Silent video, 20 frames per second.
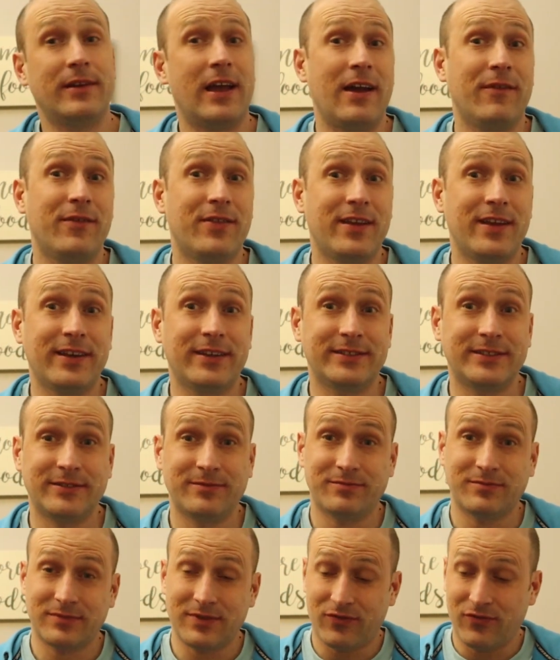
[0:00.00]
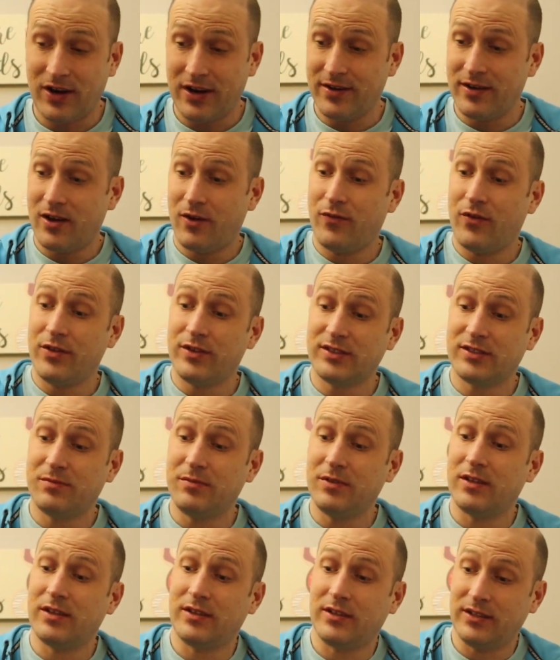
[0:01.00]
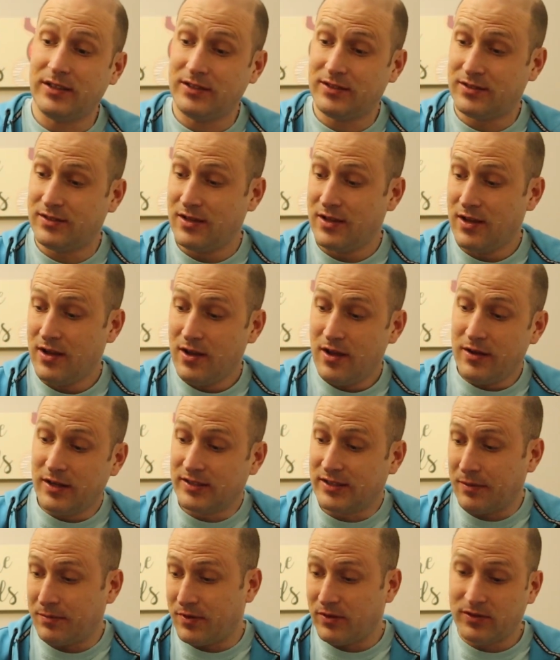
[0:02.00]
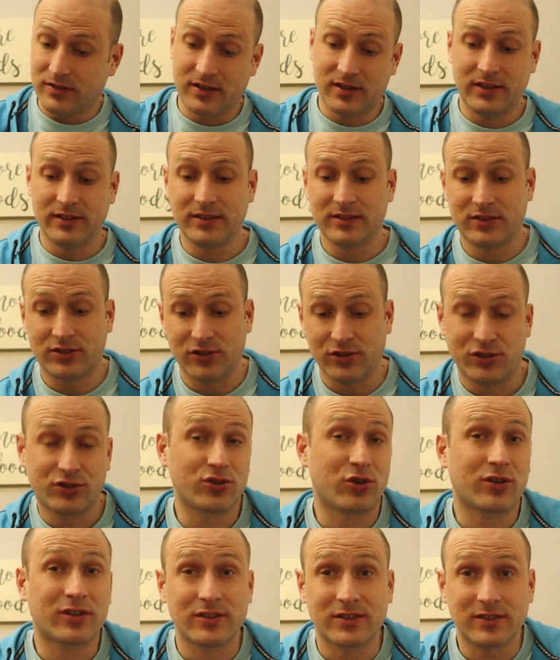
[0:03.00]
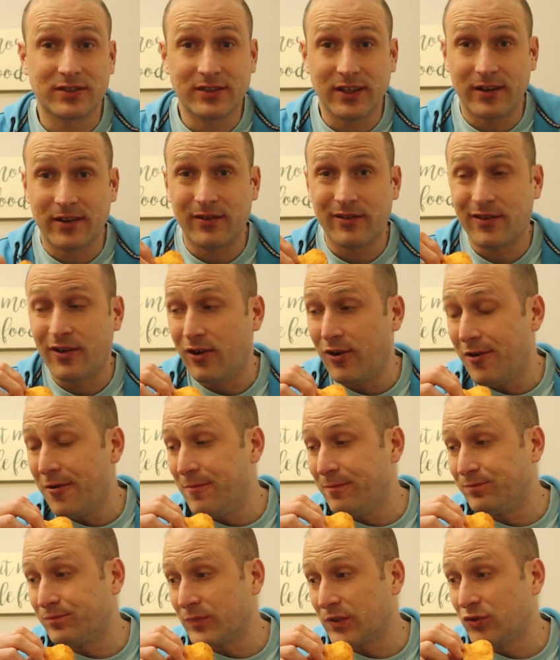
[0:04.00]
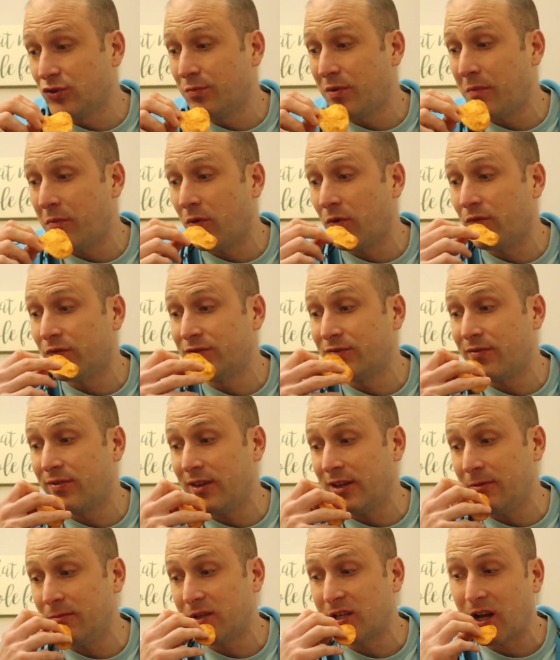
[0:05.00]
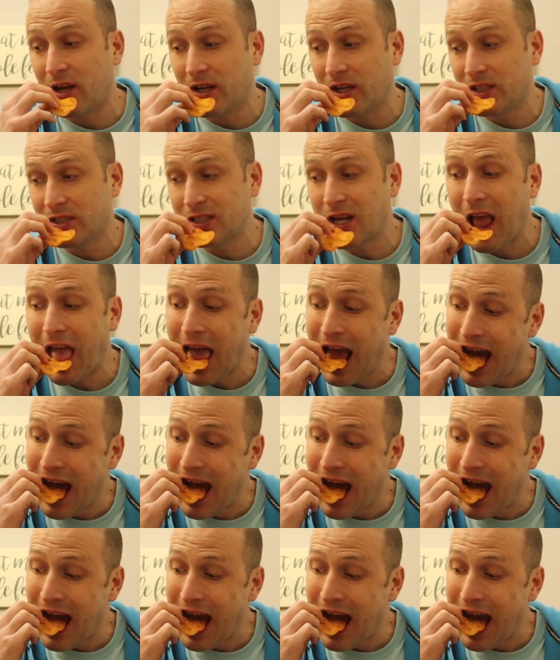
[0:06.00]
Everything in right now for this meal at least. Except the chocolate in a second, Super Bowl themed, I guess.